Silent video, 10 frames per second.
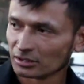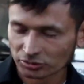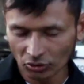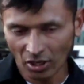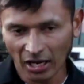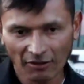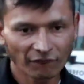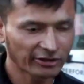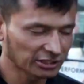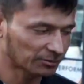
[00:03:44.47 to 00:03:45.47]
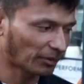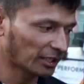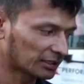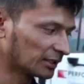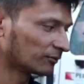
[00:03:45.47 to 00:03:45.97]
So after
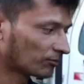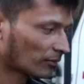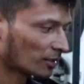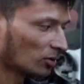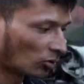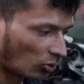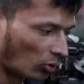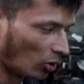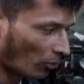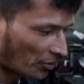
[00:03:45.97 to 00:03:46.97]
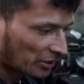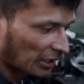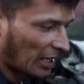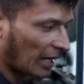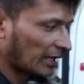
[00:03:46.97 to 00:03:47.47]
inspecting all over the
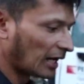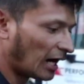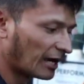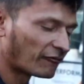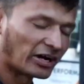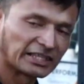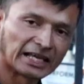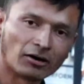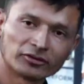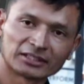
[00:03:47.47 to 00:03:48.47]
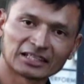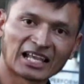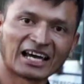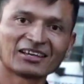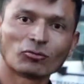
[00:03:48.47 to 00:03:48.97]
line, I find out that the
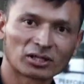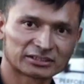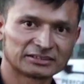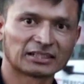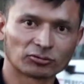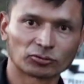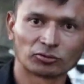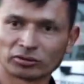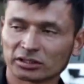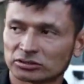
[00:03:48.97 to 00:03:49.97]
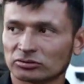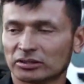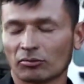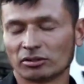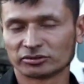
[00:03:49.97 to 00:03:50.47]
line was in a good condition.
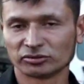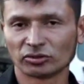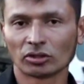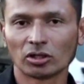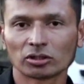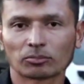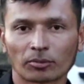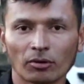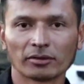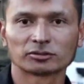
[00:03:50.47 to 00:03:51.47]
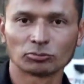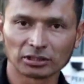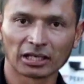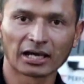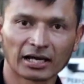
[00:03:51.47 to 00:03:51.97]
There was not problems with
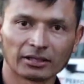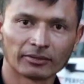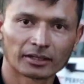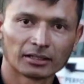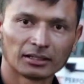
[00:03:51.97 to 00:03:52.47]
the line.